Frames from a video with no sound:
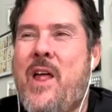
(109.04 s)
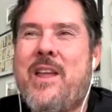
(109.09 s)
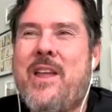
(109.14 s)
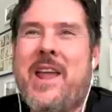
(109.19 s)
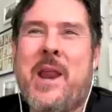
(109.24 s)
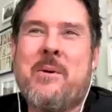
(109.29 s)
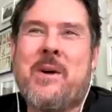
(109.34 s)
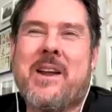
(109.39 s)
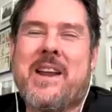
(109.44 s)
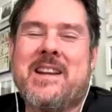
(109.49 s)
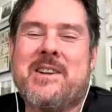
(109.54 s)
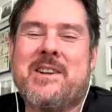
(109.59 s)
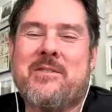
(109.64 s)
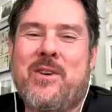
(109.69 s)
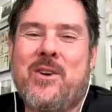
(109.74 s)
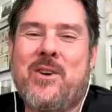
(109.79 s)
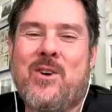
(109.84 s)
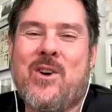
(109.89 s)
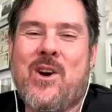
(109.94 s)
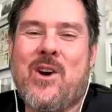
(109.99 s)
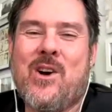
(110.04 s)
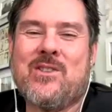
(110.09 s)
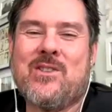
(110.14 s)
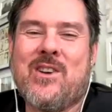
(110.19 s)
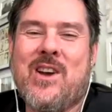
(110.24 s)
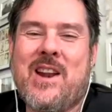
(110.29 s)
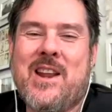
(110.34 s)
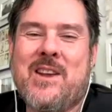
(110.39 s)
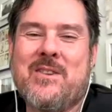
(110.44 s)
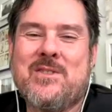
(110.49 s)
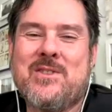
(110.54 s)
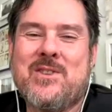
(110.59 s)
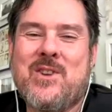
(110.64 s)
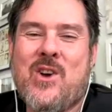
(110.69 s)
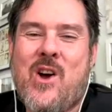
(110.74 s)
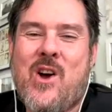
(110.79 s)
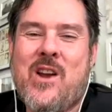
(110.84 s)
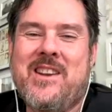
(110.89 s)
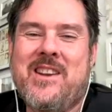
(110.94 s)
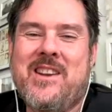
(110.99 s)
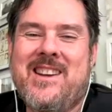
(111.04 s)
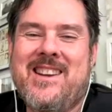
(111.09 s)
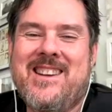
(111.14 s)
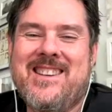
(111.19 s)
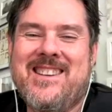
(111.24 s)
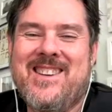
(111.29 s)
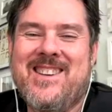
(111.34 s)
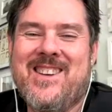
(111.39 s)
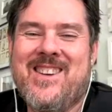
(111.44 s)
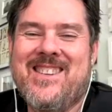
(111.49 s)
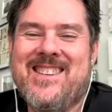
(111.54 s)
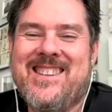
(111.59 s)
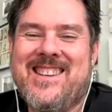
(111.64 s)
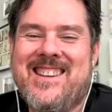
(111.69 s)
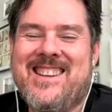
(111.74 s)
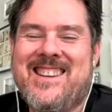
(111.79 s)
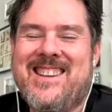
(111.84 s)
I don't think anyone kicked a field goal, Tony. It